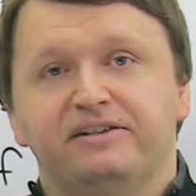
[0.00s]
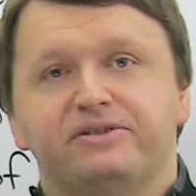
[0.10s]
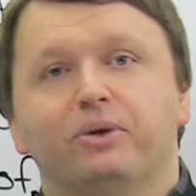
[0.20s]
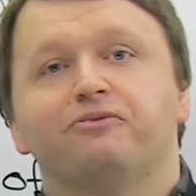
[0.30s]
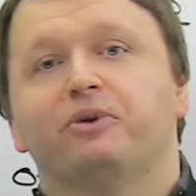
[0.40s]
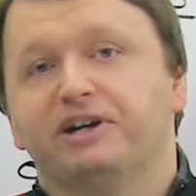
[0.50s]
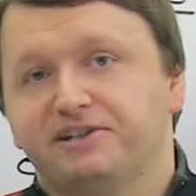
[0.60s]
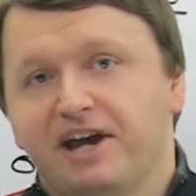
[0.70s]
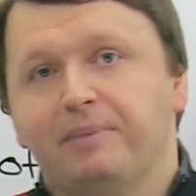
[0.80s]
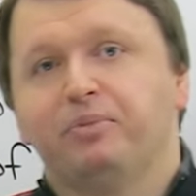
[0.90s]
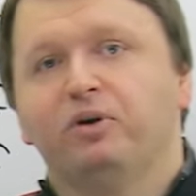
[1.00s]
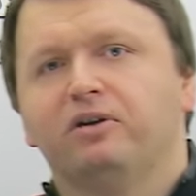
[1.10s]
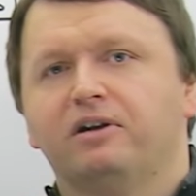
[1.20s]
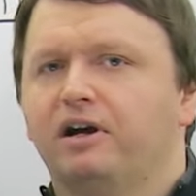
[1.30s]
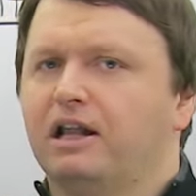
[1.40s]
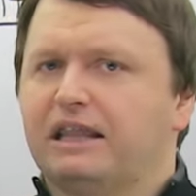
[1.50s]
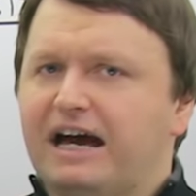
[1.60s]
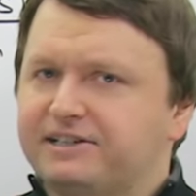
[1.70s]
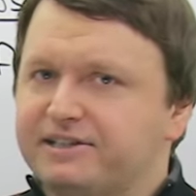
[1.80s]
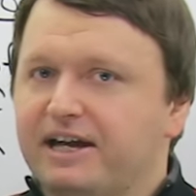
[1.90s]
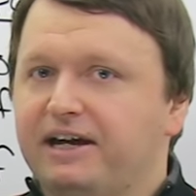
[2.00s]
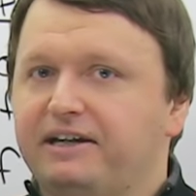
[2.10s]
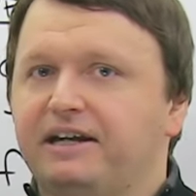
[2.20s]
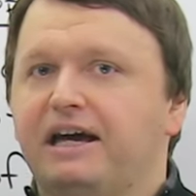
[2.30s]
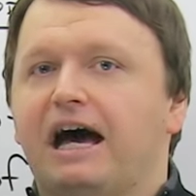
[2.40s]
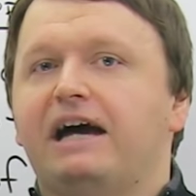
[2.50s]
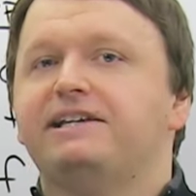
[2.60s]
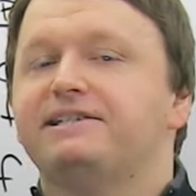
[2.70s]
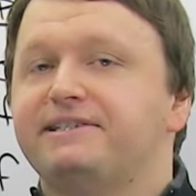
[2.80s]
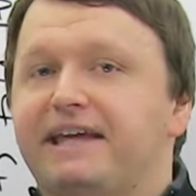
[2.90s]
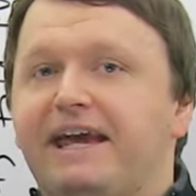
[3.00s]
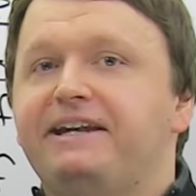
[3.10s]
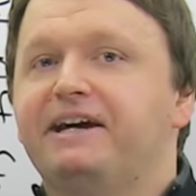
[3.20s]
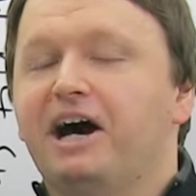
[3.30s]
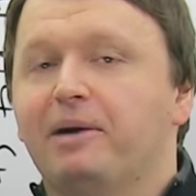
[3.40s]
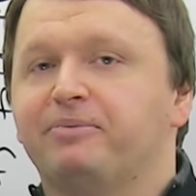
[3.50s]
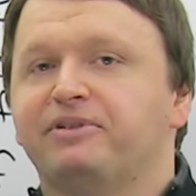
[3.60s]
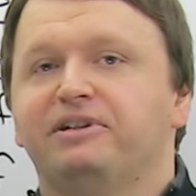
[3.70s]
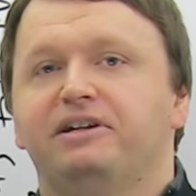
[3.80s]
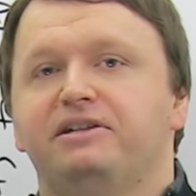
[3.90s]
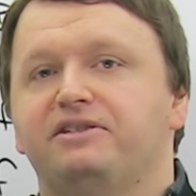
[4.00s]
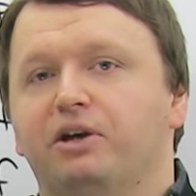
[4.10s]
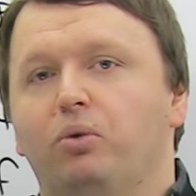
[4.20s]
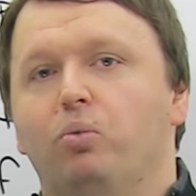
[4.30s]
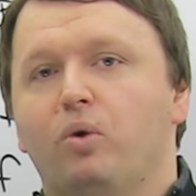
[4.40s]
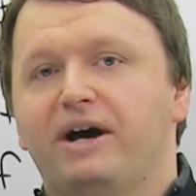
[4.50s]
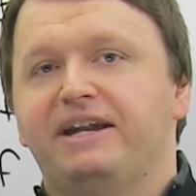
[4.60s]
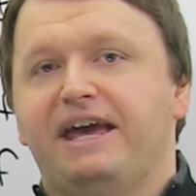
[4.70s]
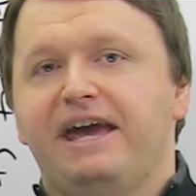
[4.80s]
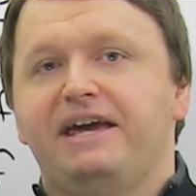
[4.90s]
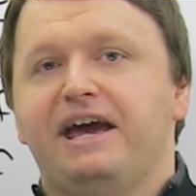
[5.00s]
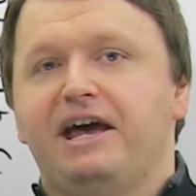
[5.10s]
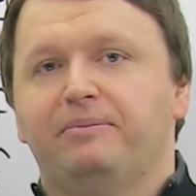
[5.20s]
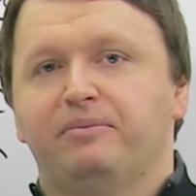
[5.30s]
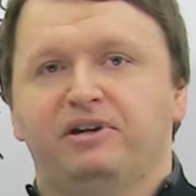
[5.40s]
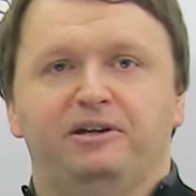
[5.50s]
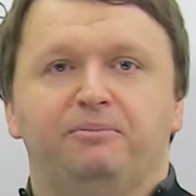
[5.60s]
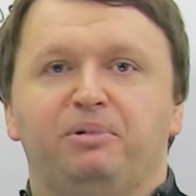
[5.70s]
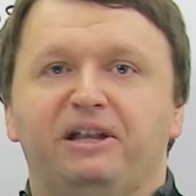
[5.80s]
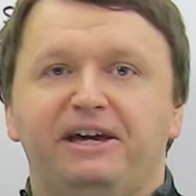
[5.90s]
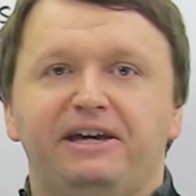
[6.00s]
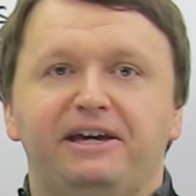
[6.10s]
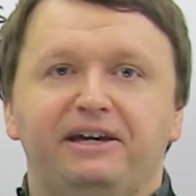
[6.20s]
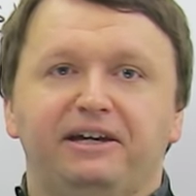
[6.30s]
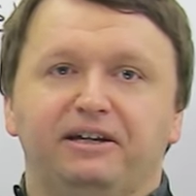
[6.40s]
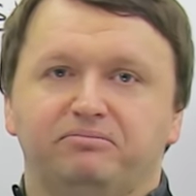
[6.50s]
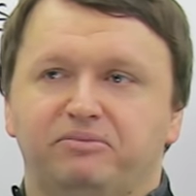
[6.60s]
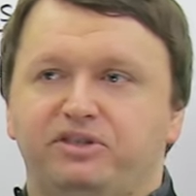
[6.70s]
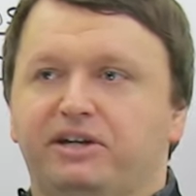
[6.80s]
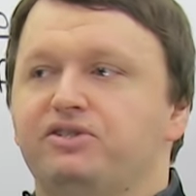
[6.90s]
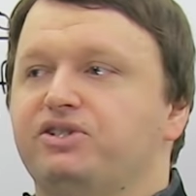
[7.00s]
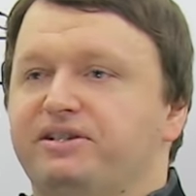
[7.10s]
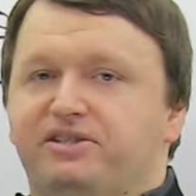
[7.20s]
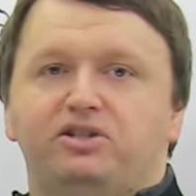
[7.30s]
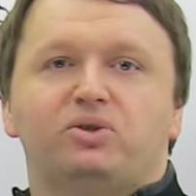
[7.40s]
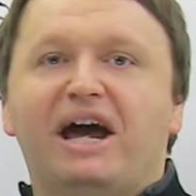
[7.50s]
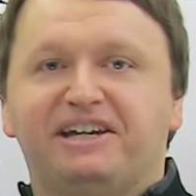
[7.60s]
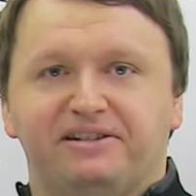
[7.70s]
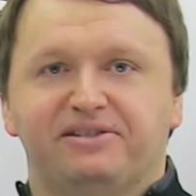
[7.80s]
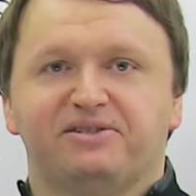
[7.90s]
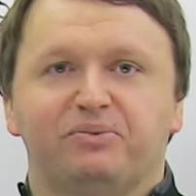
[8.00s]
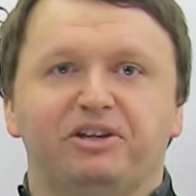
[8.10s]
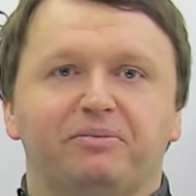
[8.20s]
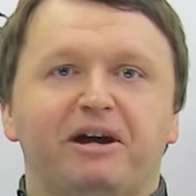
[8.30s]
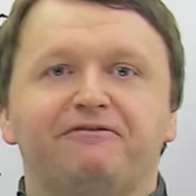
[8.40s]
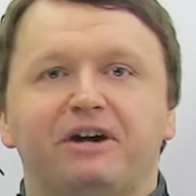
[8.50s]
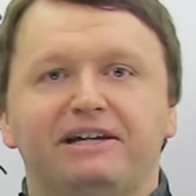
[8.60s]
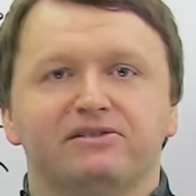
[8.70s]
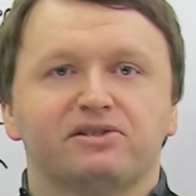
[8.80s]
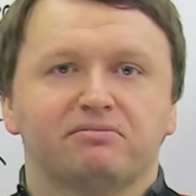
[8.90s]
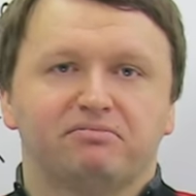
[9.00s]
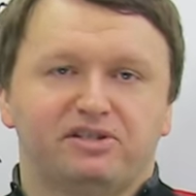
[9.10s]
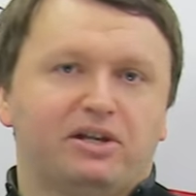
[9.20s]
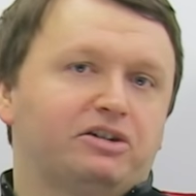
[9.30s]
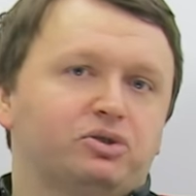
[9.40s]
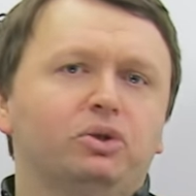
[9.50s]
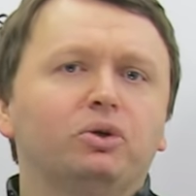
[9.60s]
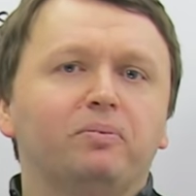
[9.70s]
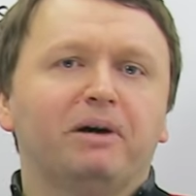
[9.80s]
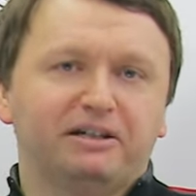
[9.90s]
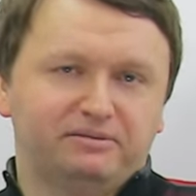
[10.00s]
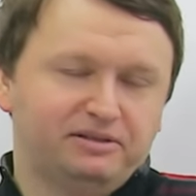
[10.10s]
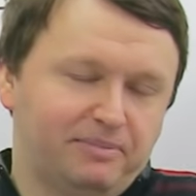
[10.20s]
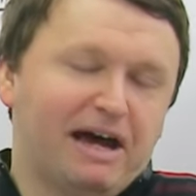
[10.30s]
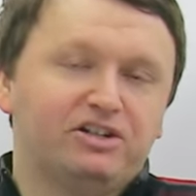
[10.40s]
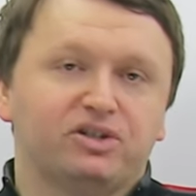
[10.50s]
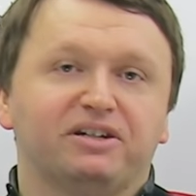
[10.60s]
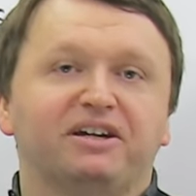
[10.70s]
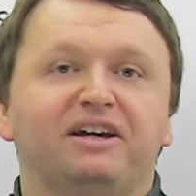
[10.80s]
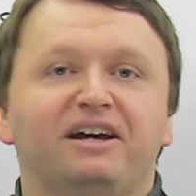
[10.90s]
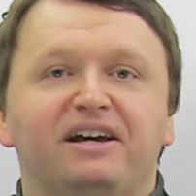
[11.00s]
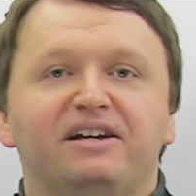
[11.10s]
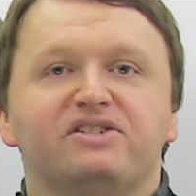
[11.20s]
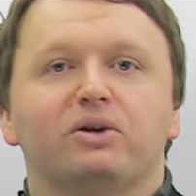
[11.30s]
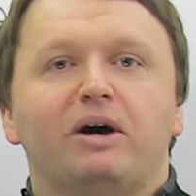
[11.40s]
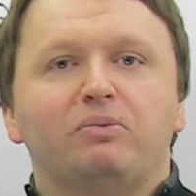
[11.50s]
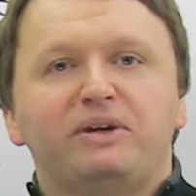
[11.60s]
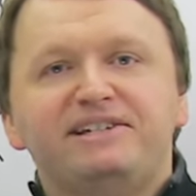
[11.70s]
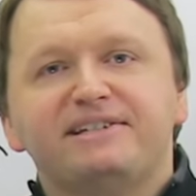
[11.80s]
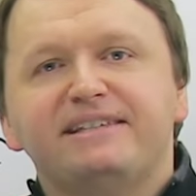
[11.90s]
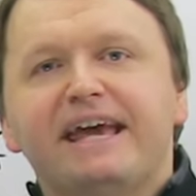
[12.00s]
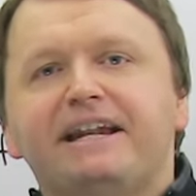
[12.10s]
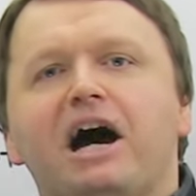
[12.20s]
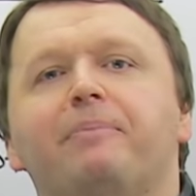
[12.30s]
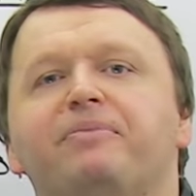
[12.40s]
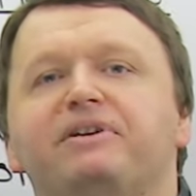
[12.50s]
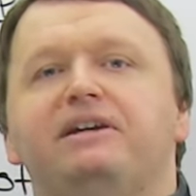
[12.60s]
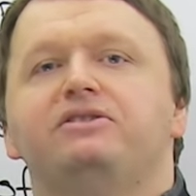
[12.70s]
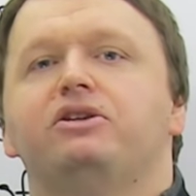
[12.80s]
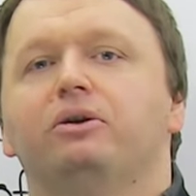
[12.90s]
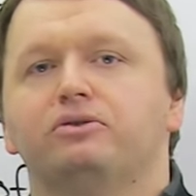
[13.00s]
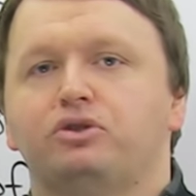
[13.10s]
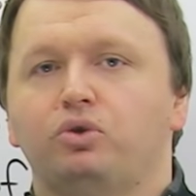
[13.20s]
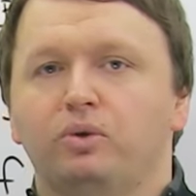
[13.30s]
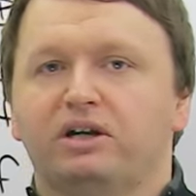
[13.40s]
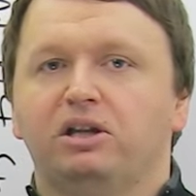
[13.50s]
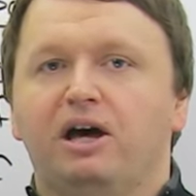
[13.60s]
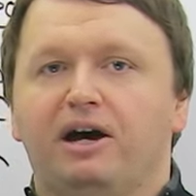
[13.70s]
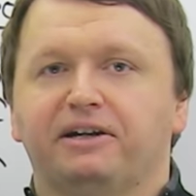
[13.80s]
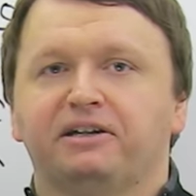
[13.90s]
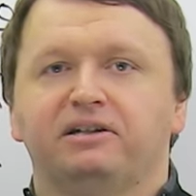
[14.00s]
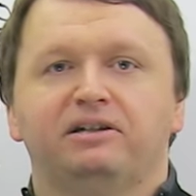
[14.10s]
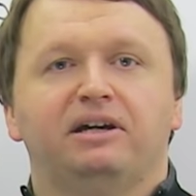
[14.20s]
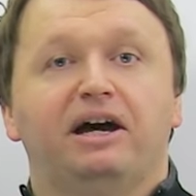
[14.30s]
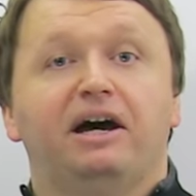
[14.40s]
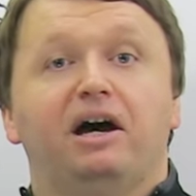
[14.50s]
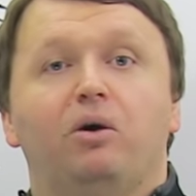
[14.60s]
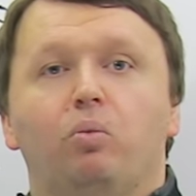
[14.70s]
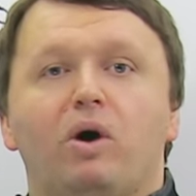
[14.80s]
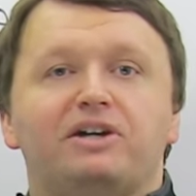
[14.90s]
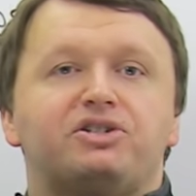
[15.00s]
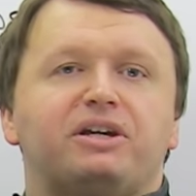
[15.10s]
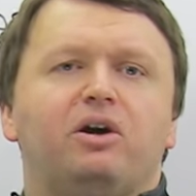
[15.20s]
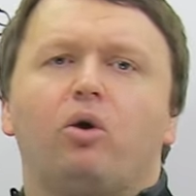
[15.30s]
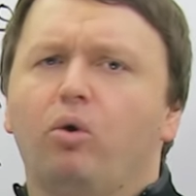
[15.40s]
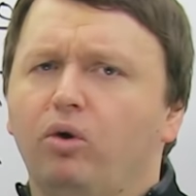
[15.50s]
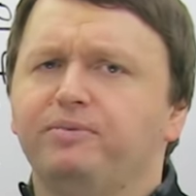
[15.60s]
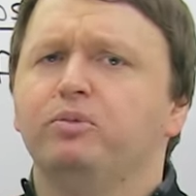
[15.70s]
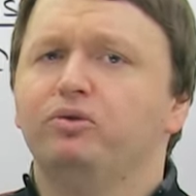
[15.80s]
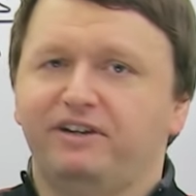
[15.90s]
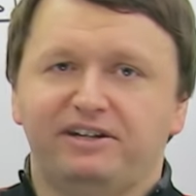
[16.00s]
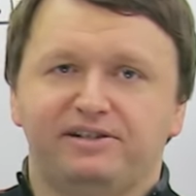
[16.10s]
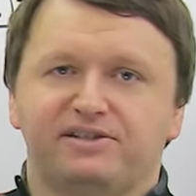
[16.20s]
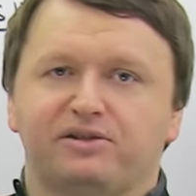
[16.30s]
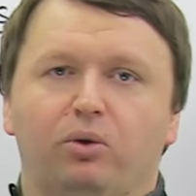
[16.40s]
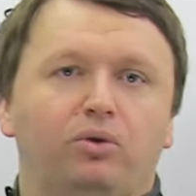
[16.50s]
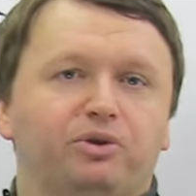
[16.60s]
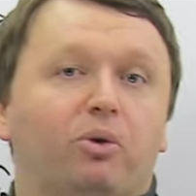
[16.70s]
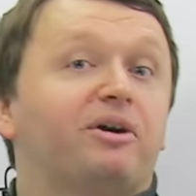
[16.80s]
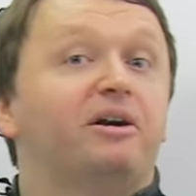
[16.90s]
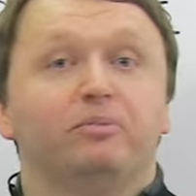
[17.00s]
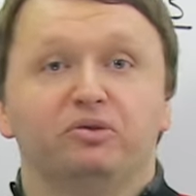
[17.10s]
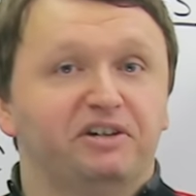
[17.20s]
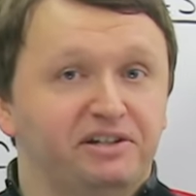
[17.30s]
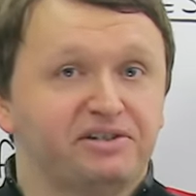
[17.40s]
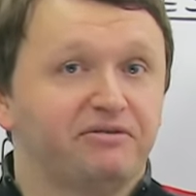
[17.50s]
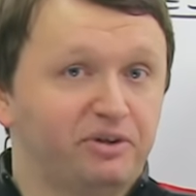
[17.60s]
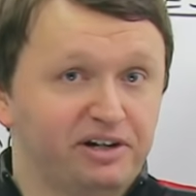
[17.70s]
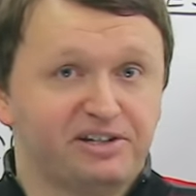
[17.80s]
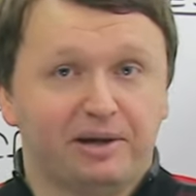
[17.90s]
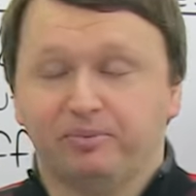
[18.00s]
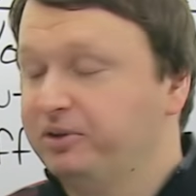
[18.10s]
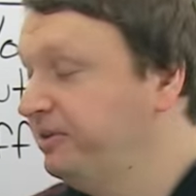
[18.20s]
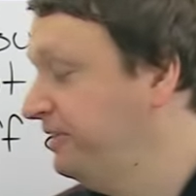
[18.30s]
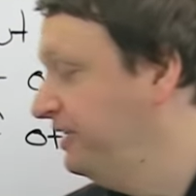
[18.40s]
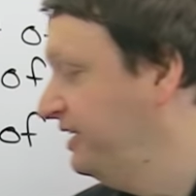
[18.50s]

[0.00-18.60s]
So for example, last night I stayed up until 1 a.m. playing Dungeons and Dragons with my friends. It's not true, but imagine. So we stayed up until 2 o'clock watching old movies, old horror movies, for example.